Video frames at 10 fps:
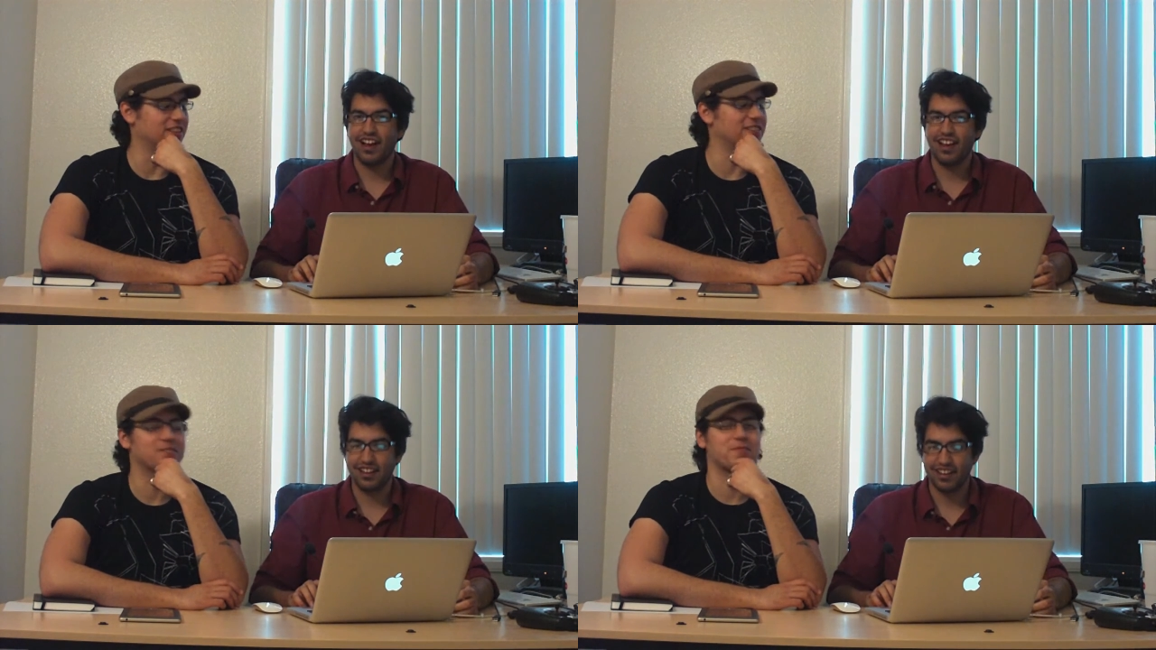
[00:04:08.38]
Speaker 1: good.
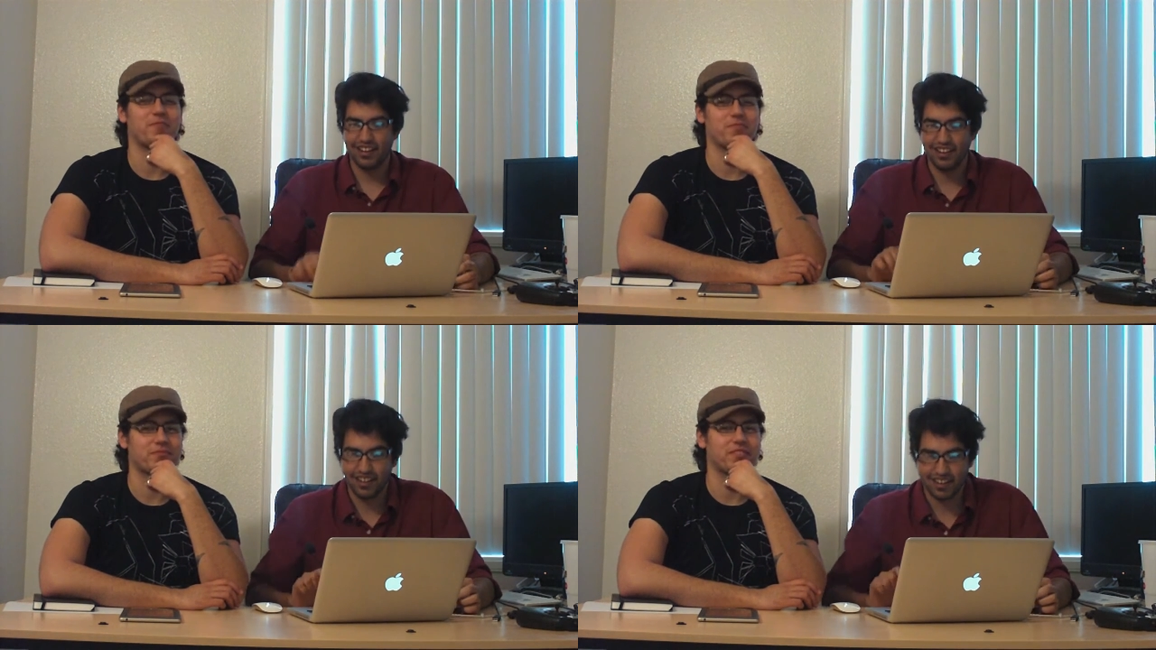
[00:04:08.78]
I liked
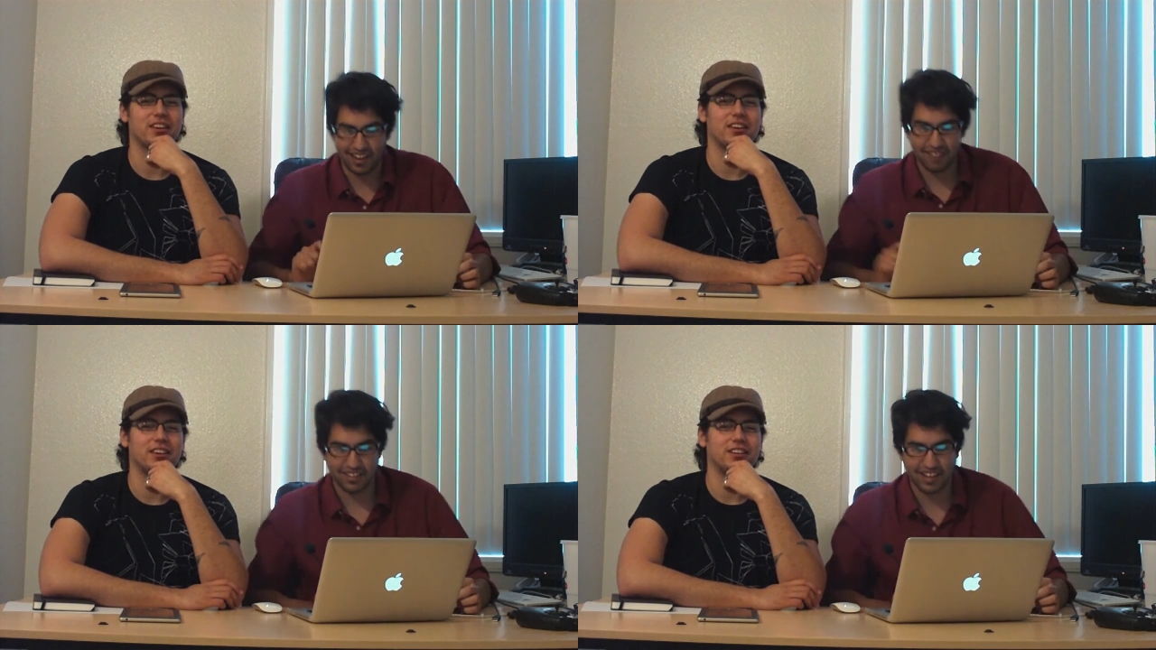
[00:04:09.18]
it.
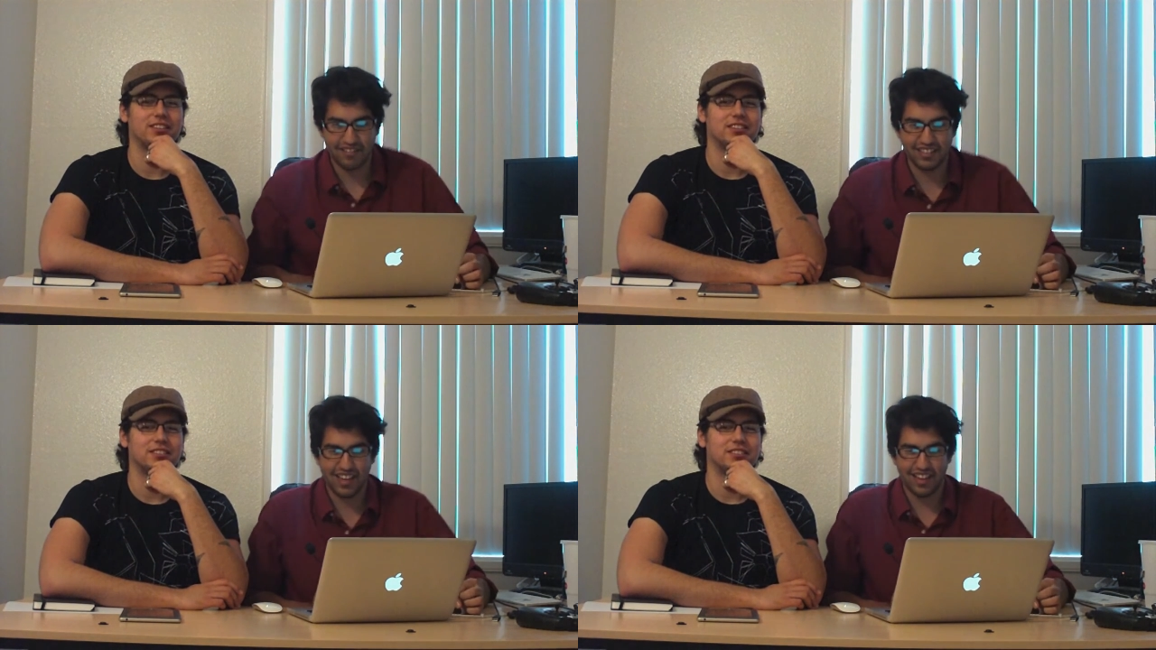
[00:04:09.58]

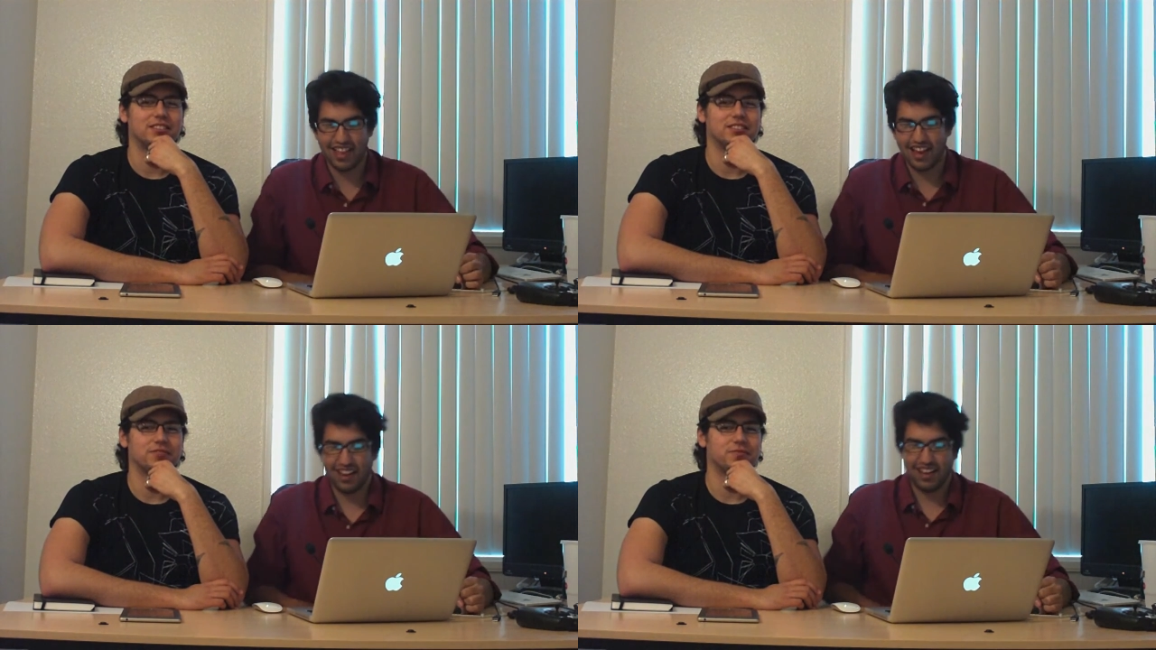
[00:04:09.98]
Kiwi
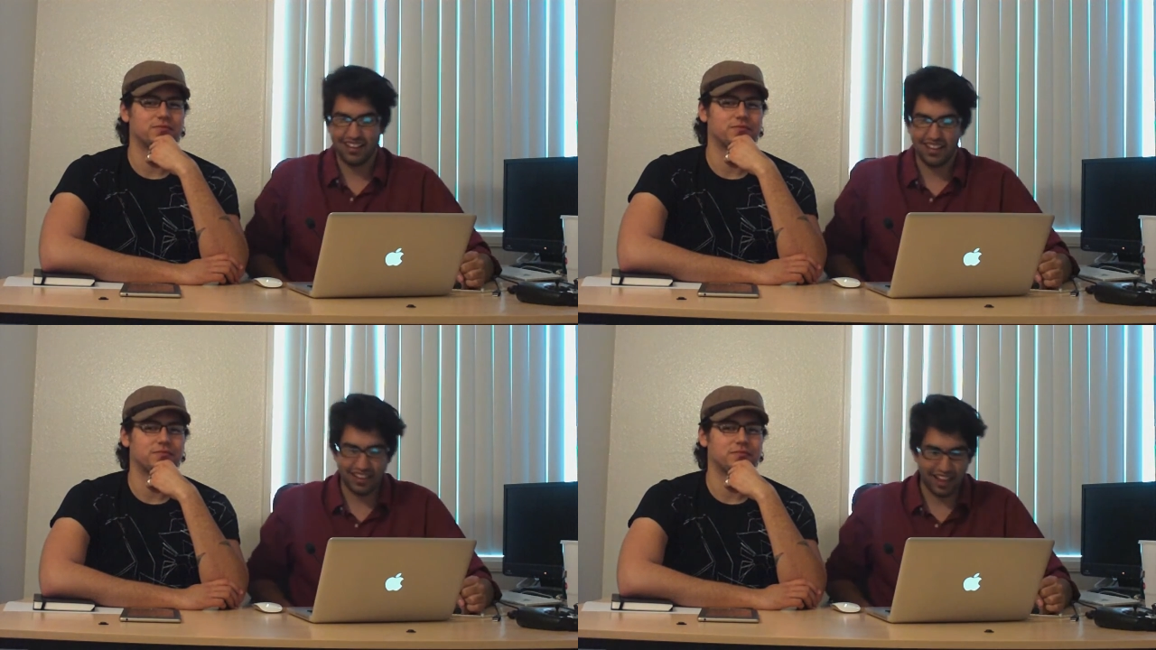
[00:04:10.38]
said
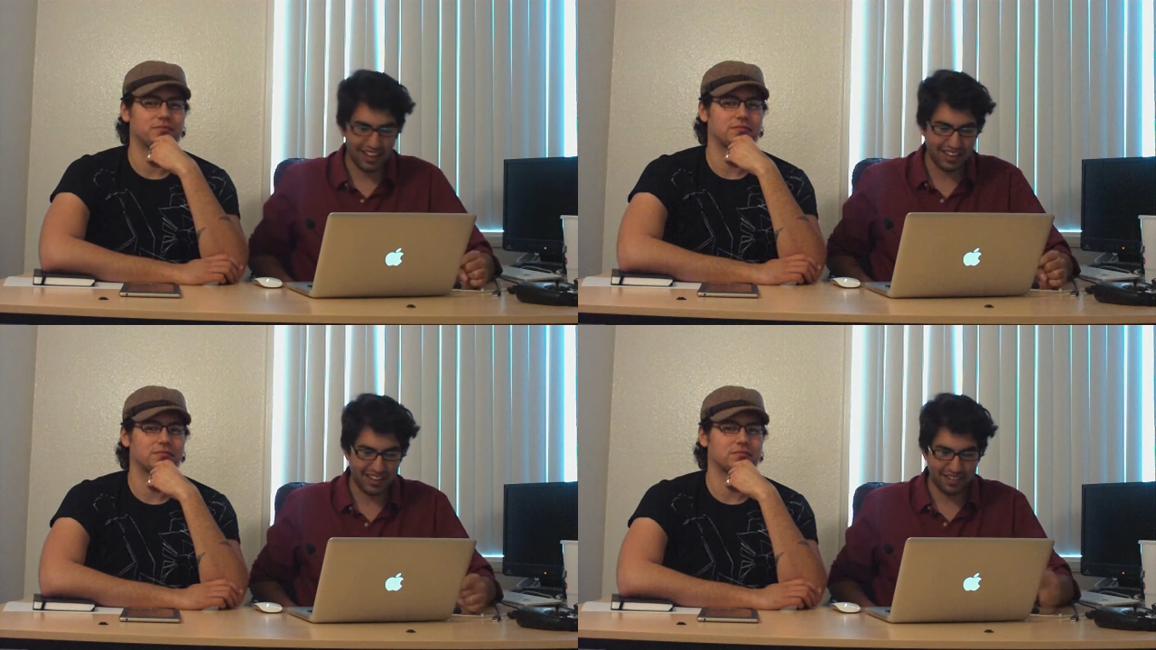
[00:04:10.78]
that he
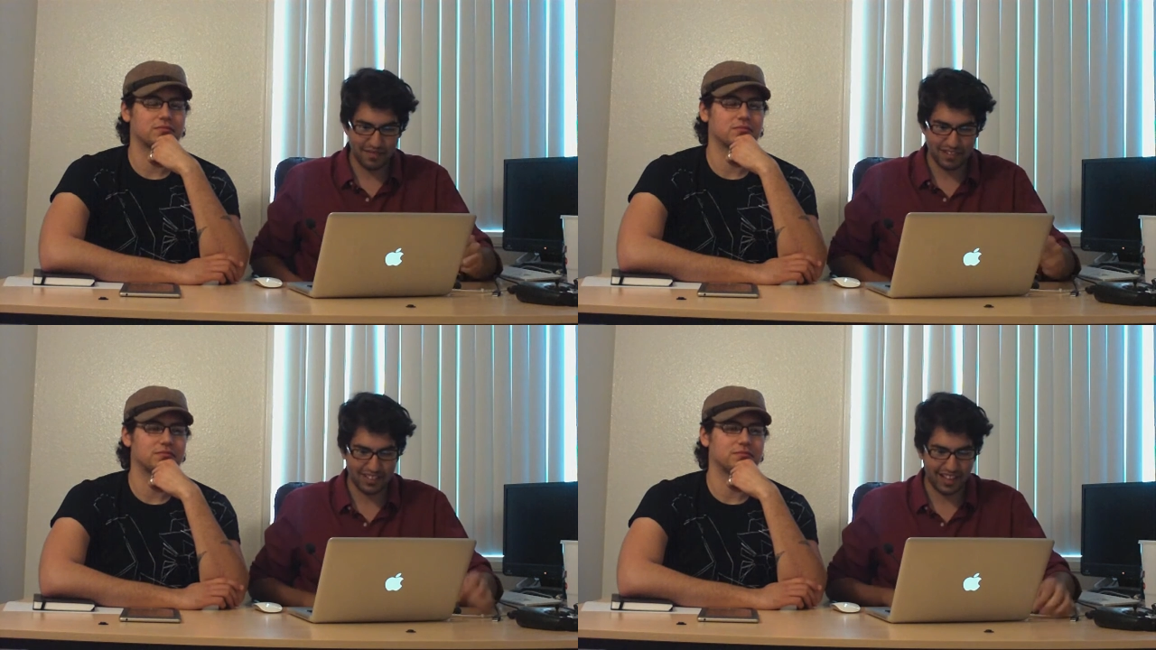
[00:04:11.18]
liked it.
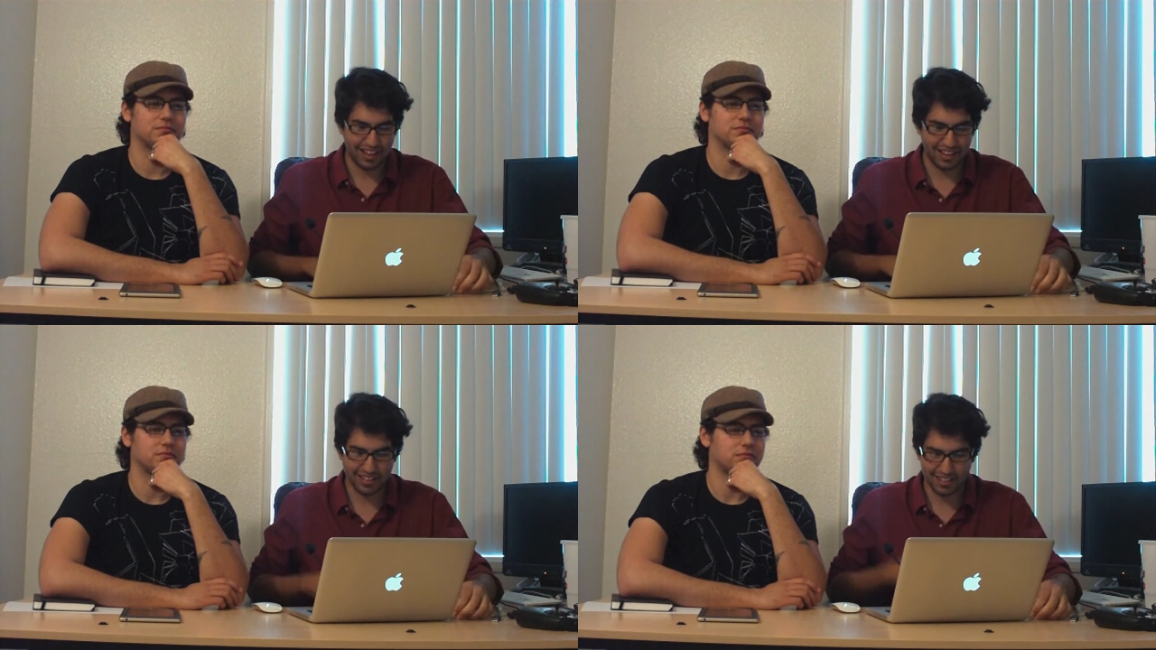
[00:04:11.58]
He's
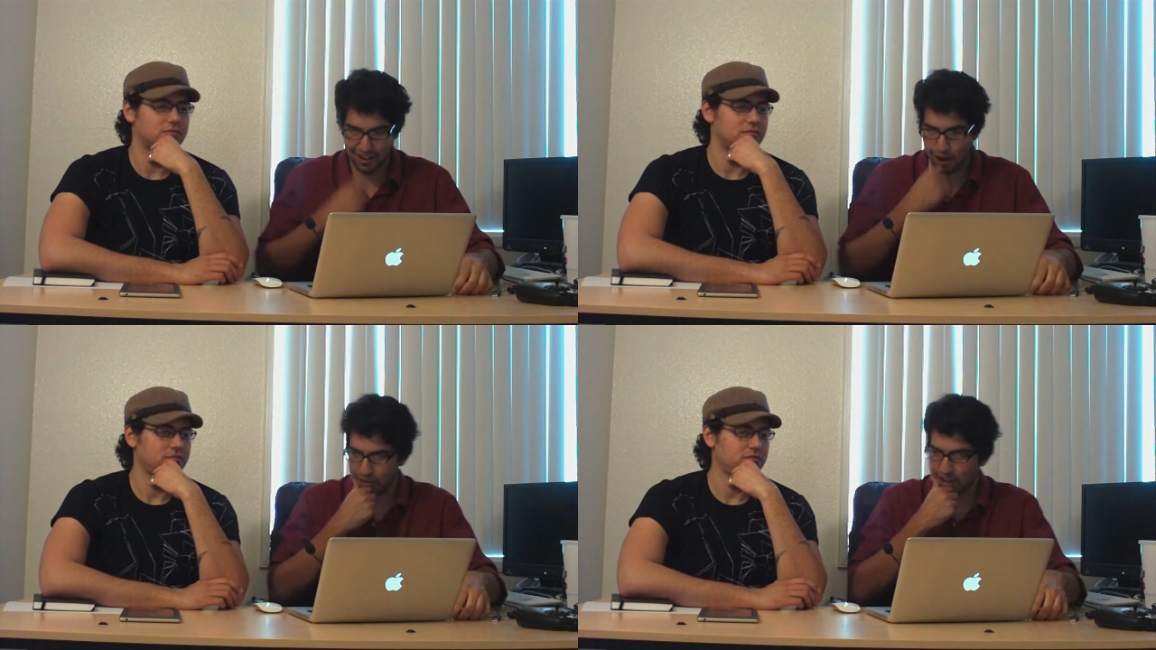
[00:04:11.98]
like, his
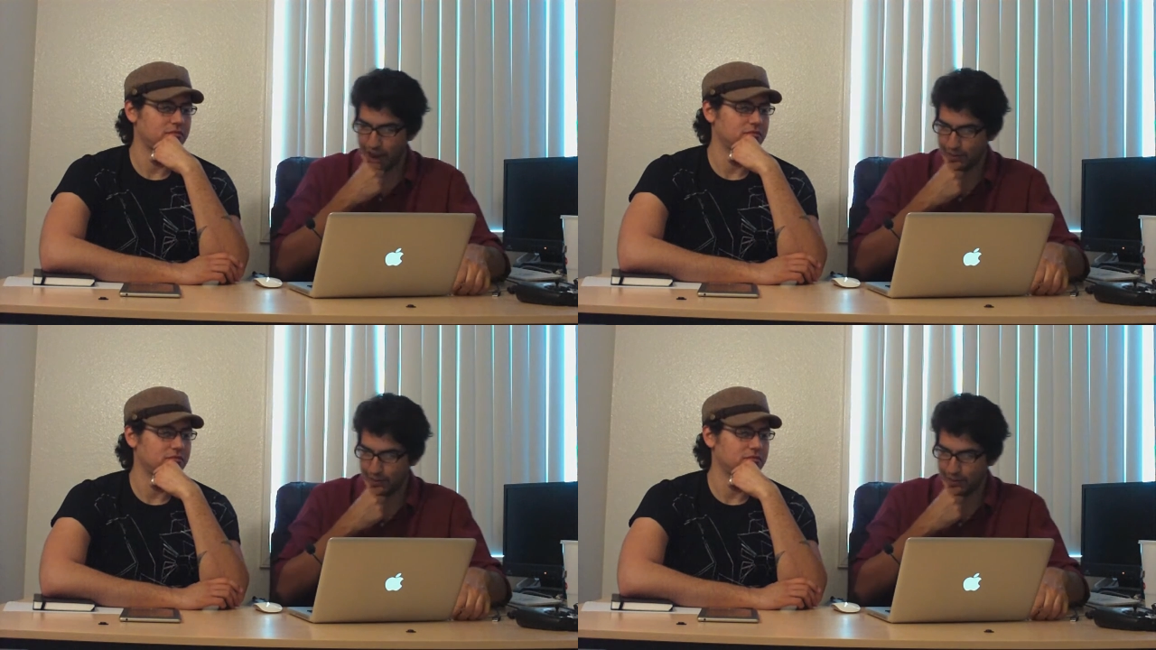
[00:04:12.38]
only